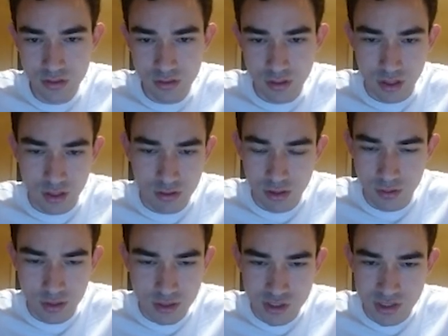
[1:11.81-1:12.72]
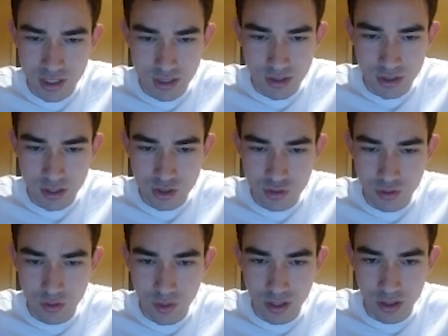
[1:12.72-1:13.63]
Okay, you know what? Let's just take the knight.
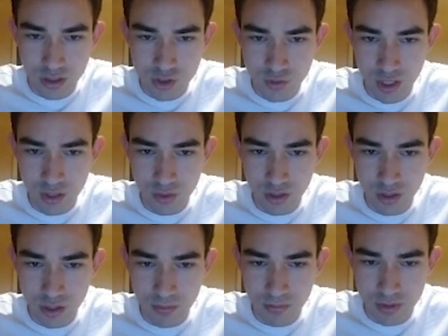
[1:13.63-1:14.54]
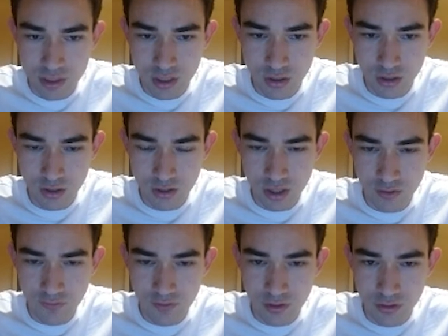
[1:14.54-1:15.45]
Sure, why not? Trade when you're up material. Got to
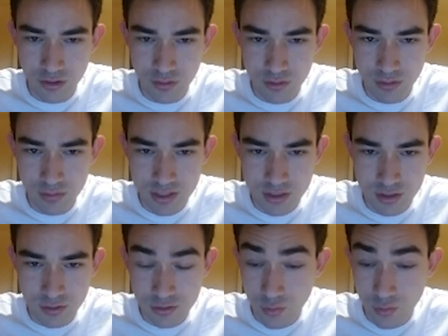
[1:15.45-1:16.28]
follow through the basic...